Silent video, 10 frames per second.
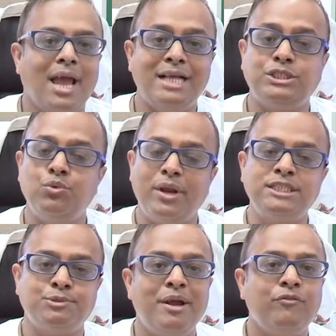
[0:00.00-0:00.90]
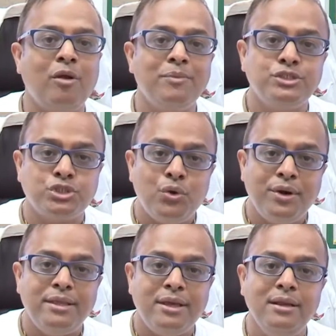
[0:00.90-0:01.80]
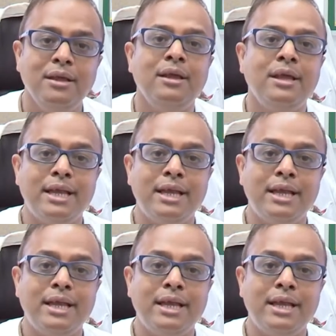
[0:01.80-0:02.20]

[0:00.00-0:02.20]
As you would expect from the story, then,